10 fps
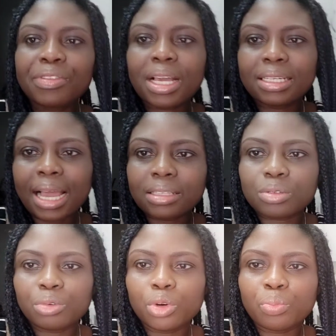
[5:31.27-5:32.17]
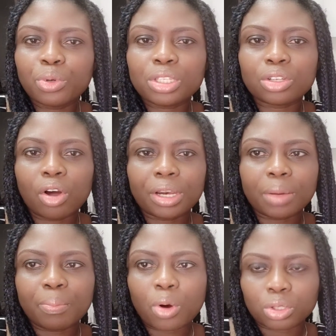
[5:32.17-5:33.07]
after that you put it on the
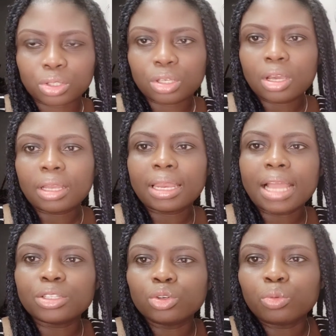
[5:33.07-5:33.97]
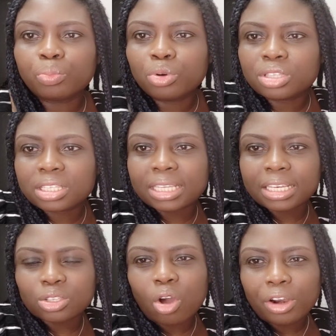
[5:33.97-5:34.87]
pot, then you put
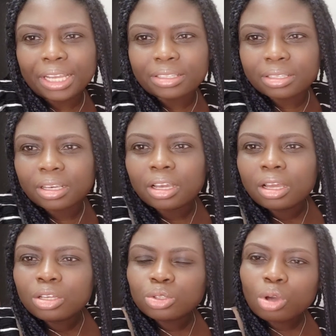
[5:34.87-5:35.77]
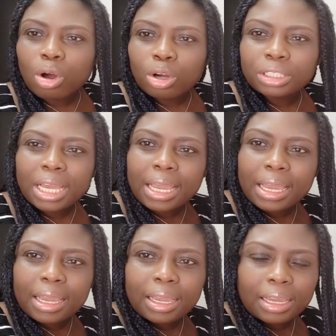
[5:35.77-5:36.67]
sticks on it. So
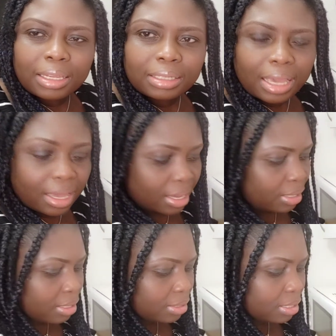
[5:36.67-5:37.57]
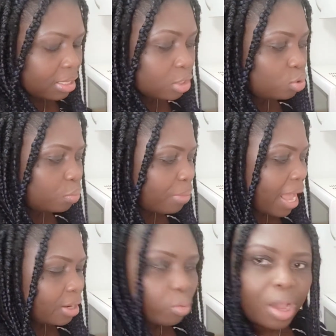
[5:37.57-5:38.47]
the
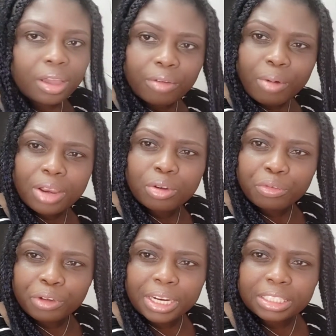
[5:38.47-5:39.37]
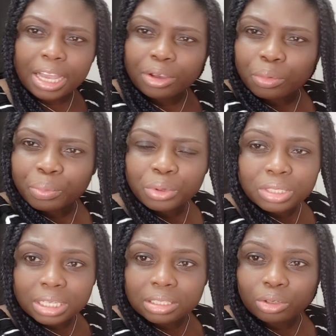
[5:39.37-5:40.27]
tubani, when you finish and you
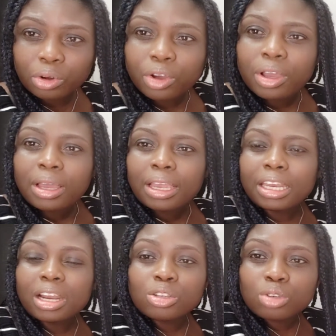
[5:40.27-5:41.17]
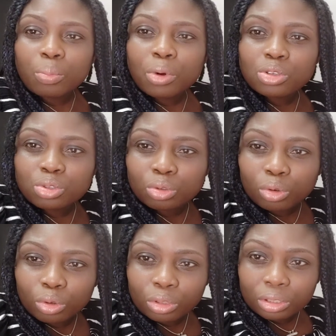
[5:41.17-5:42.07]
put it, no, it don't supposed
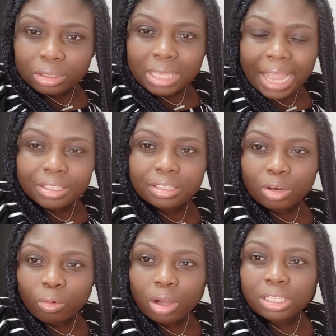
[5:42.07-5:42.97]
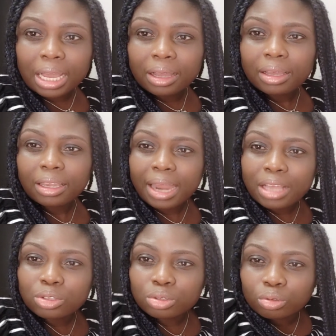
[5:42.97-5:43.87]
to touch the water. It
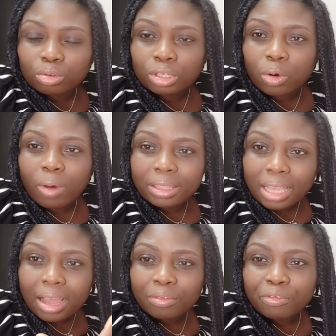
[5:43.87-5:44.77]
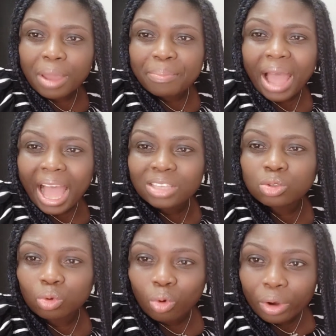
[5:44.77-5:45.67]
has to, the water vapor has
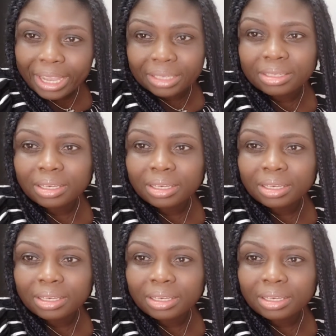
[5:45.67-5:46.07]
to cook it.